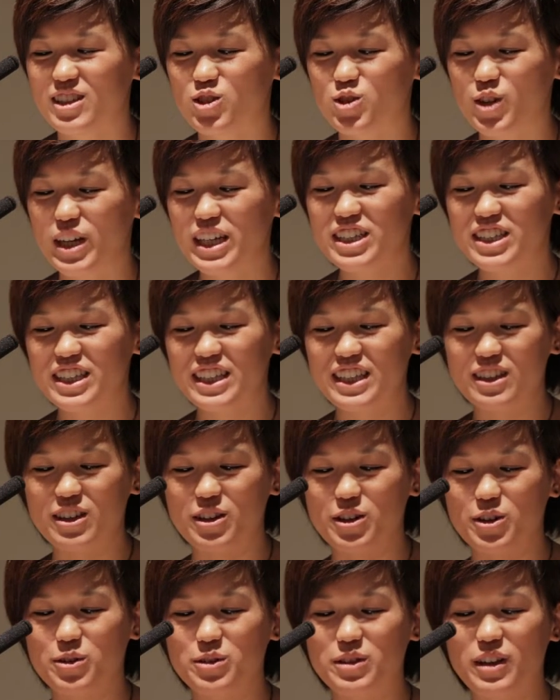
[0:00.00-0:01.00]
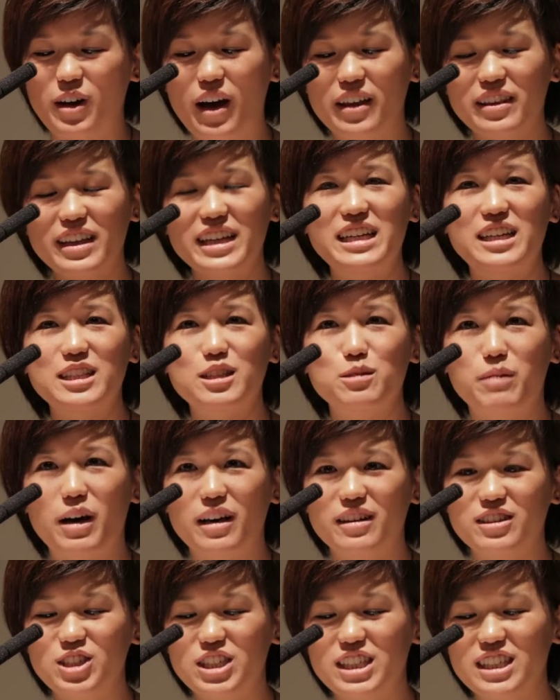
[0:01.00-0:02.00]
Strangely, though, the online
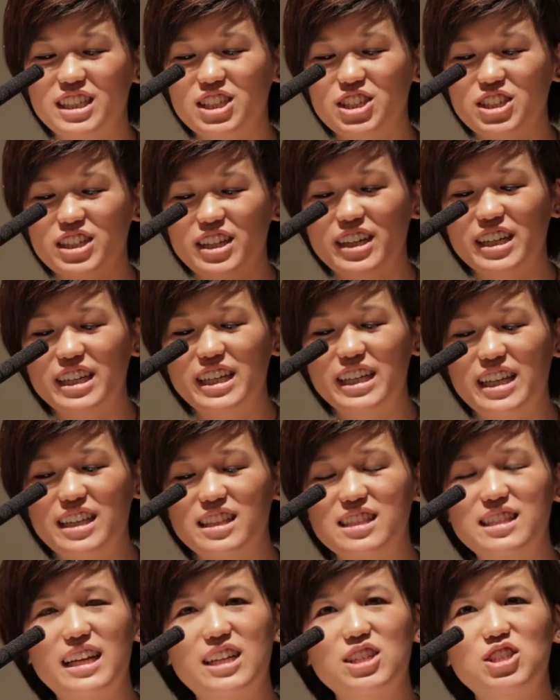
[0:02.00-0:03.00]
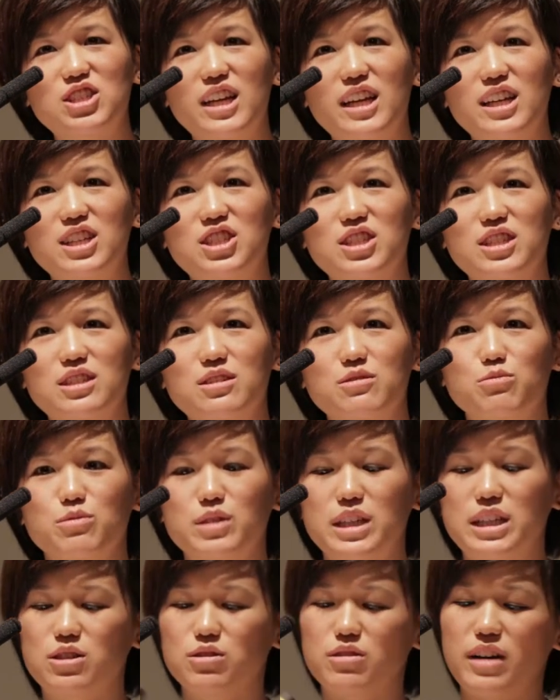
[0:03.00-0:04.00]
etymology dictionary, instantiation
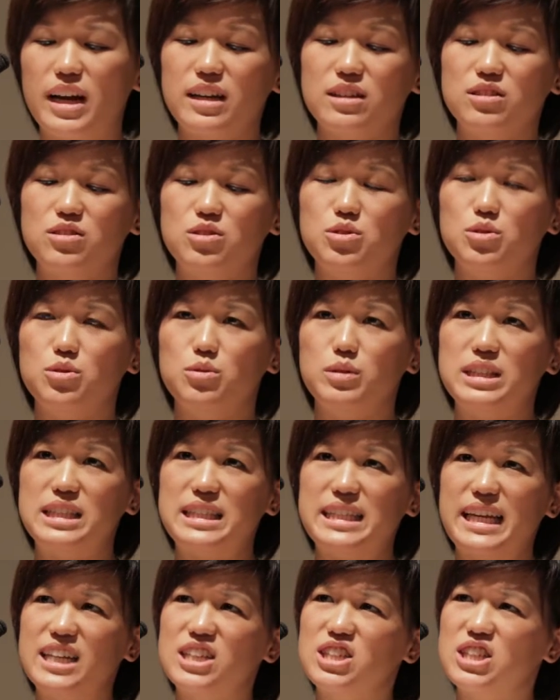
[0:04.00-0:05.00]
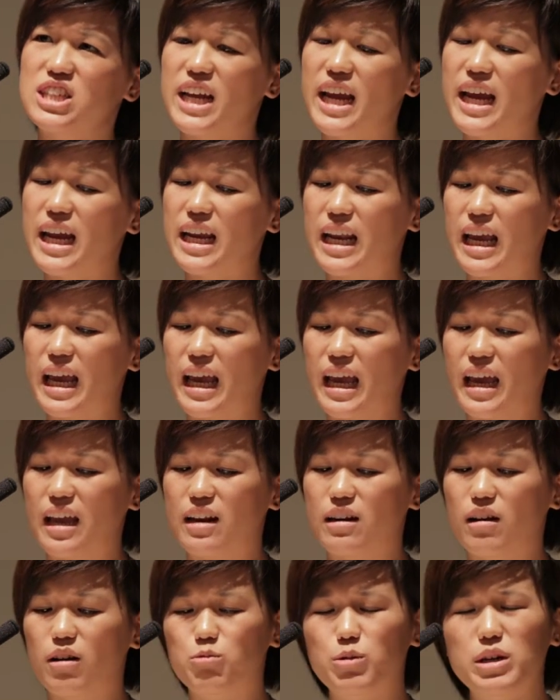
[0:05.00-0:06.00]
redirects to instantiate,
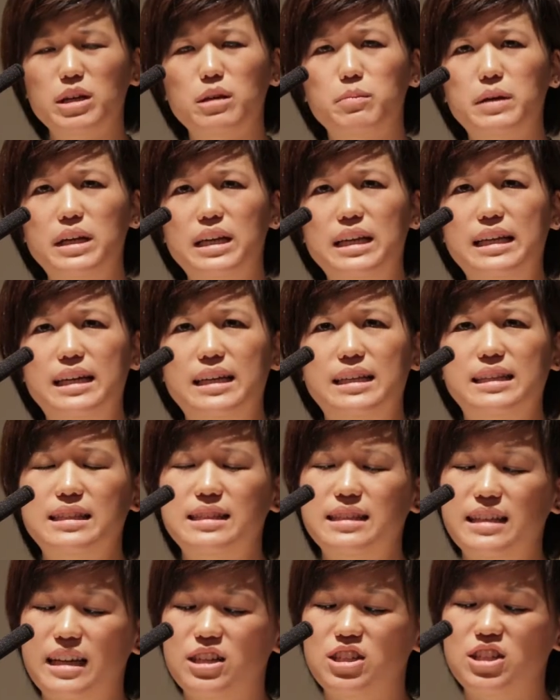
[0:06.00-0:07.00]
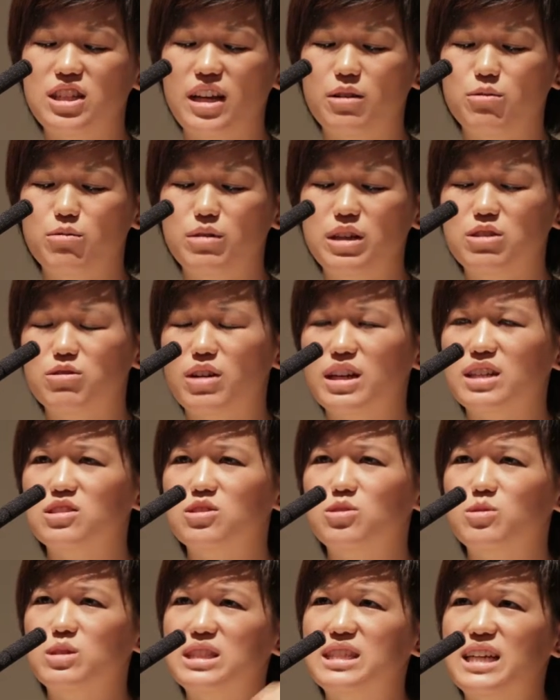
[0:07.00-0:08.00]
and on Wikipedia, instantiate
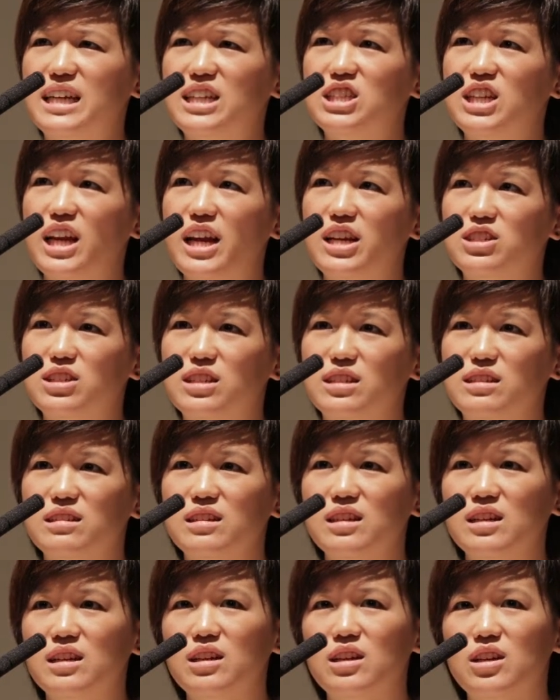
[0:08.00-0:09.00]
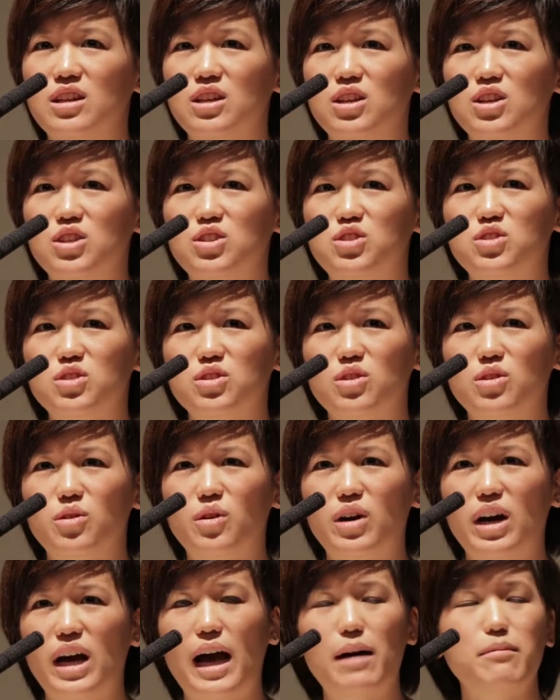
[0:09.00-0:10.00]
redirects to instantiation.
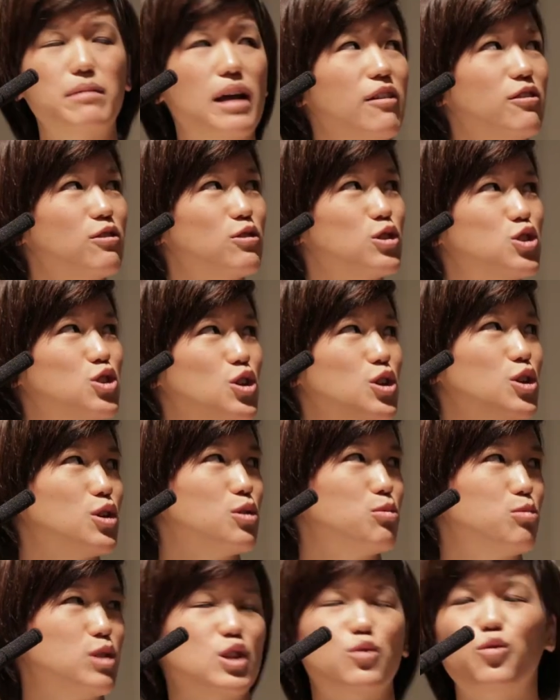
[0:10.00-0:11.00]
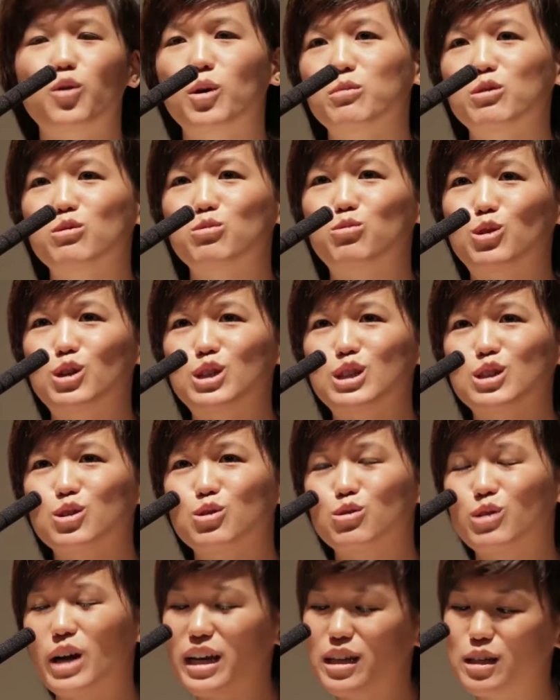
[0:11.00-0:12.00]
So I'm not sure which form of the word is
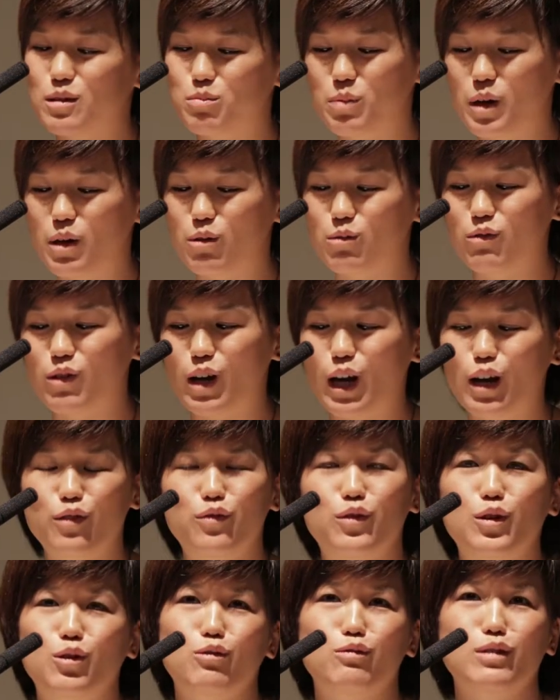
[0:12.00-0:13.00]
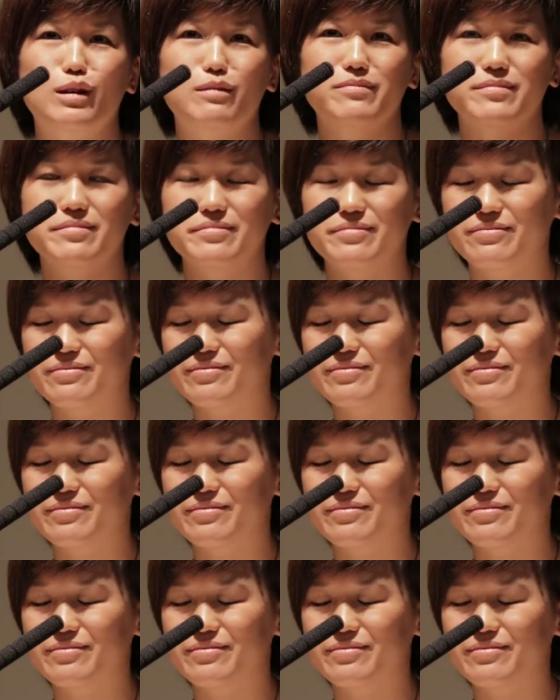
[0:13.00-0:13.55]
correct, but we've got a few of them.